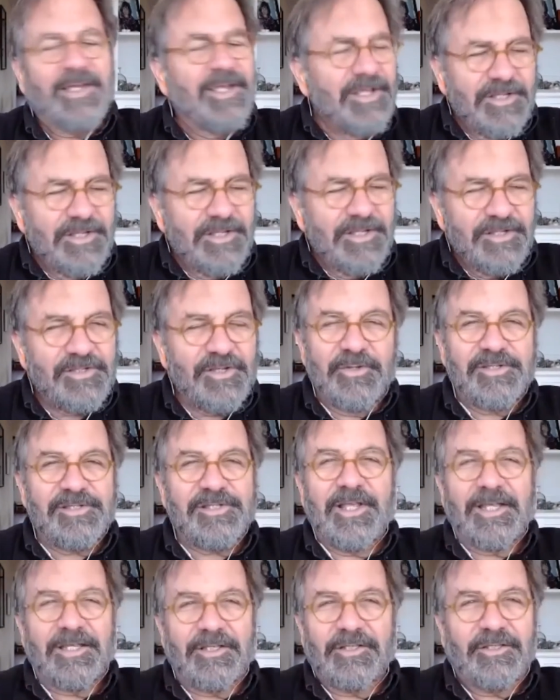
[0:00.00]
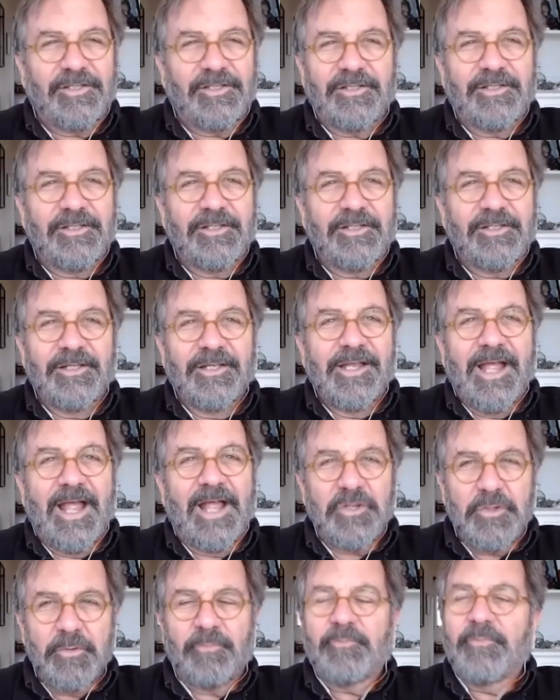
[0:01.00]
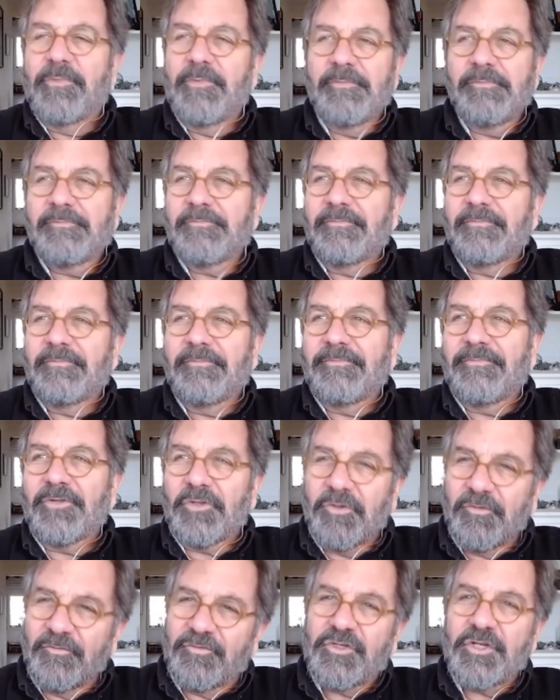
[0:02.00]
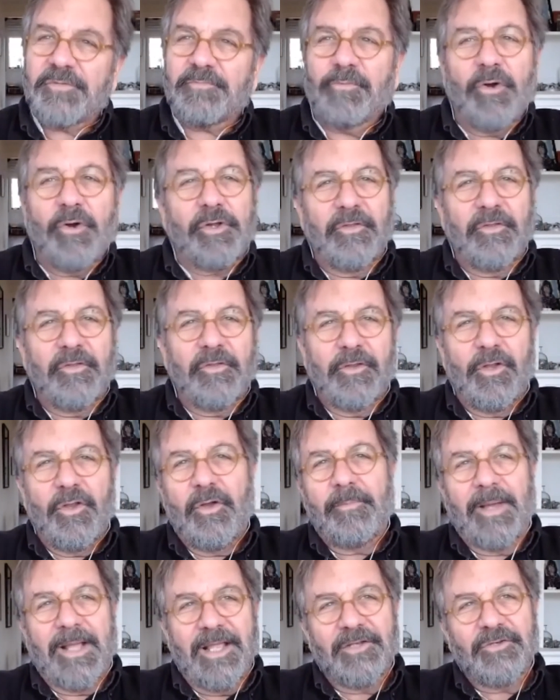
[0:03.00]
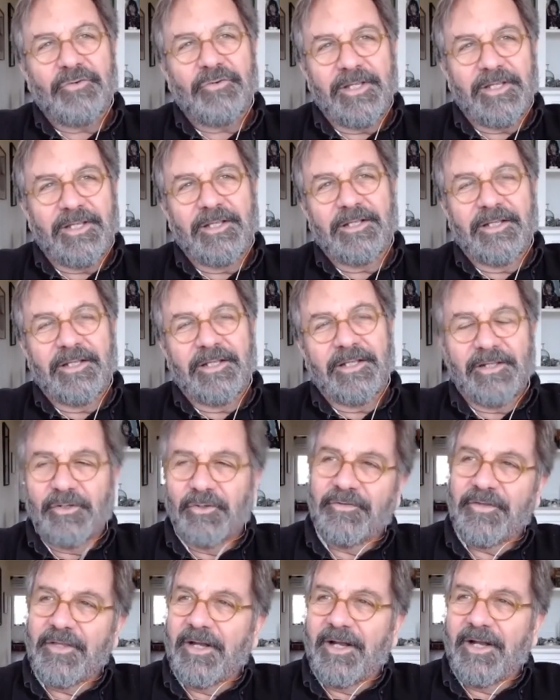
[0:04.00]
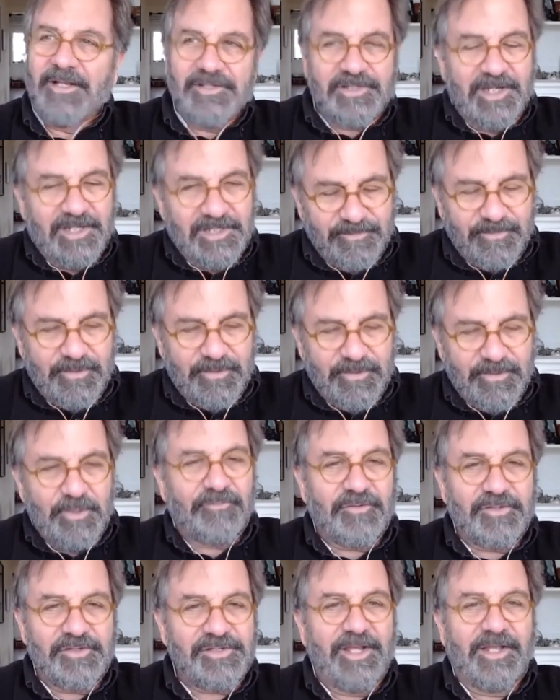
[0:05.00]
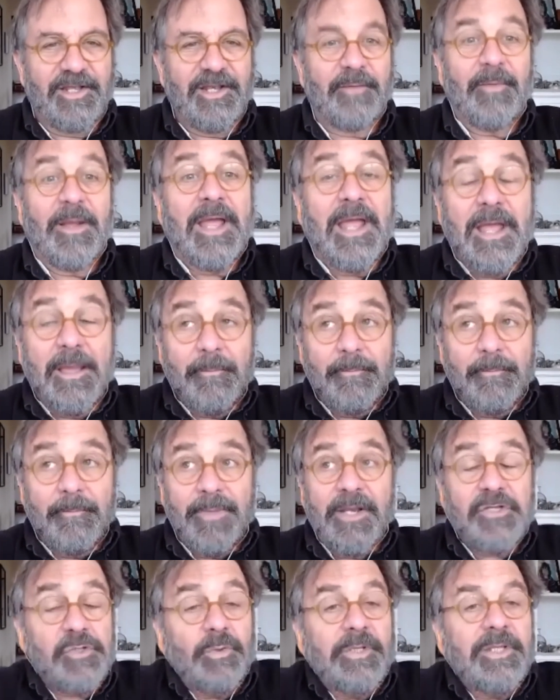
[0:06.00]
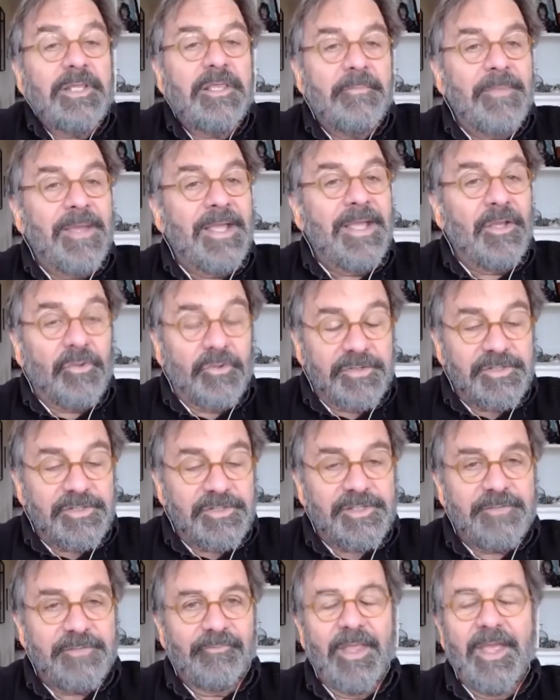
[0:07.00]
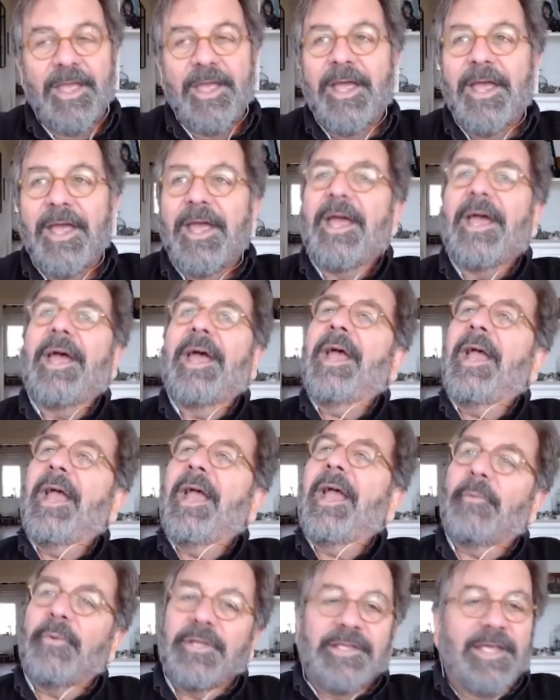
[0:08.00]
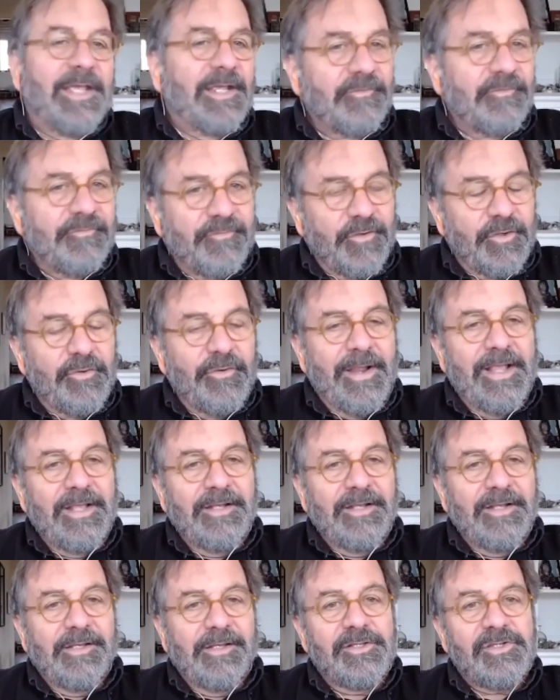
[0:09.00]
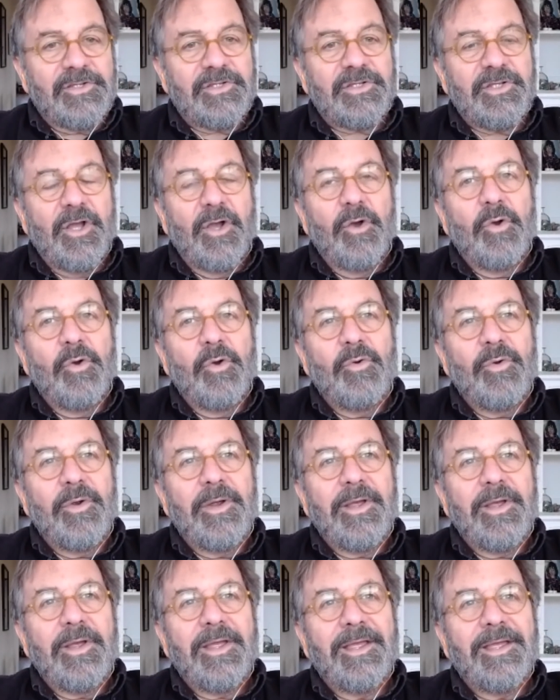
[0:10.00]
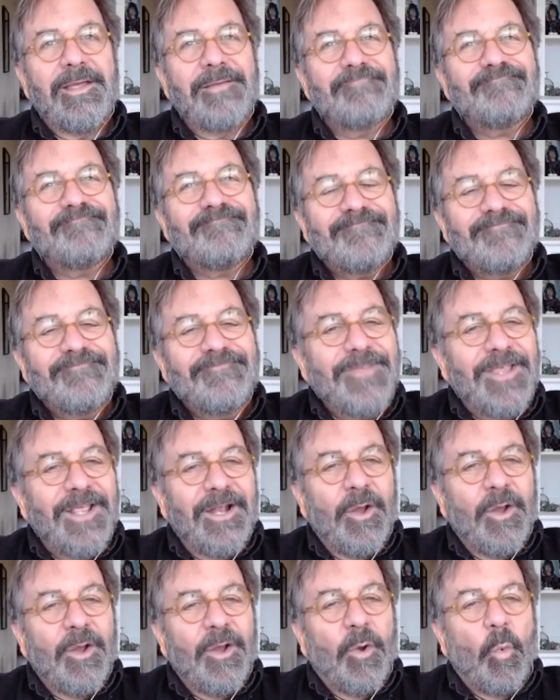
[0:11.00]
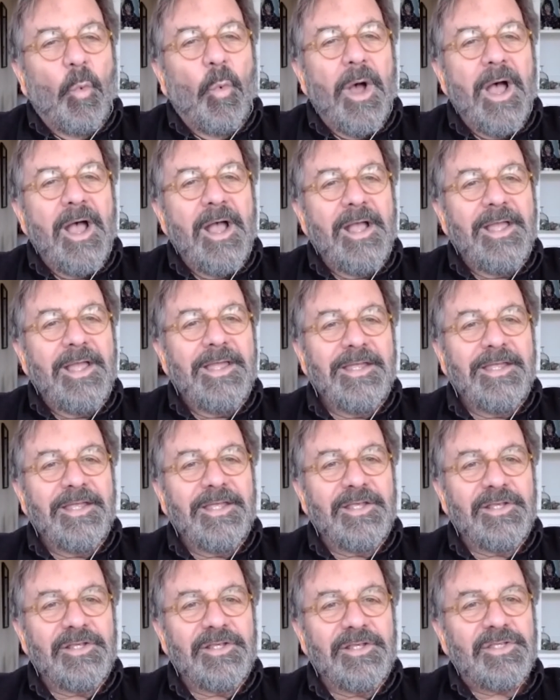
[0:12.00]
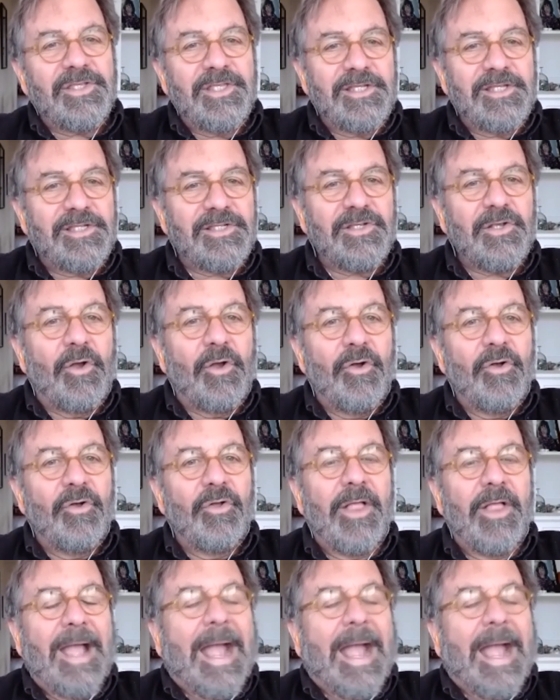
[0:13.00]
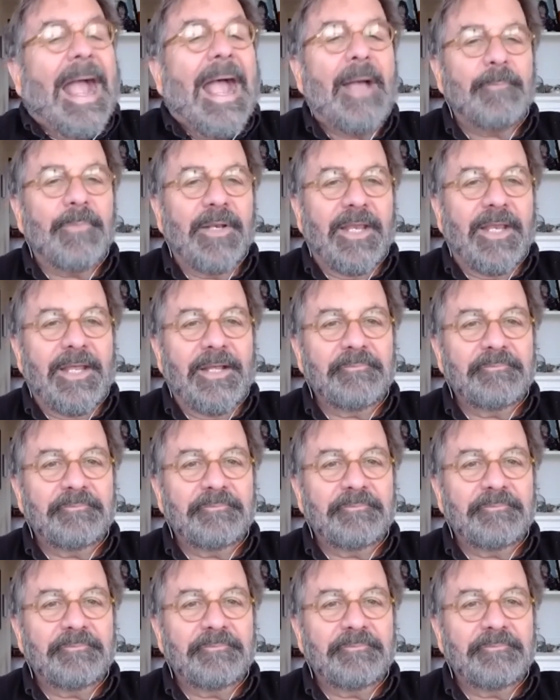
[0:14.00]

So it's like, and you've just broken the law by entering illegal in the United States, but you have to sign up. But it's only the males, and we take it for granted. So why is this all happening?